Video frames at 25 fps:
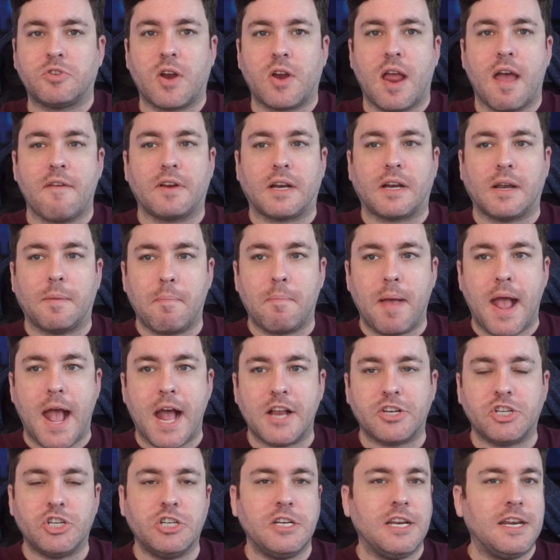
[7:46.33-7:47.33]
you're having to
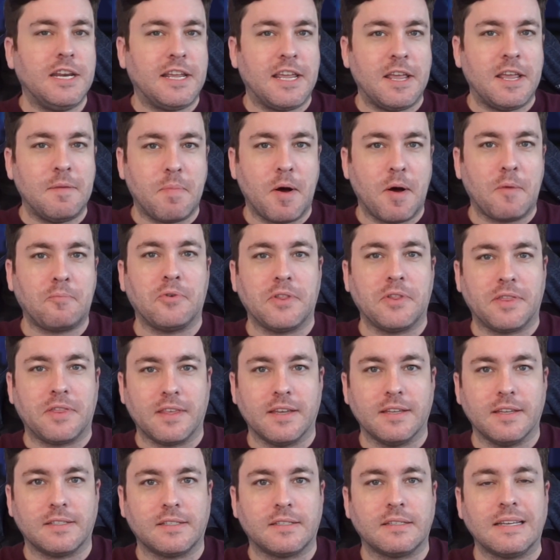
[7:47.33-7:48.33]
patch, you need to keep up with
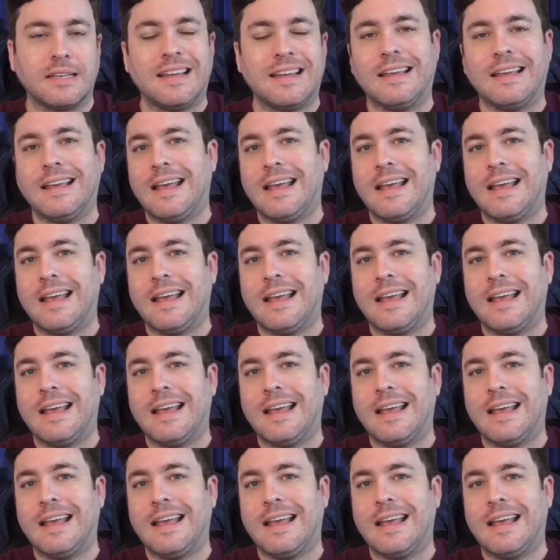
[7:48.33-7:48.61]
this,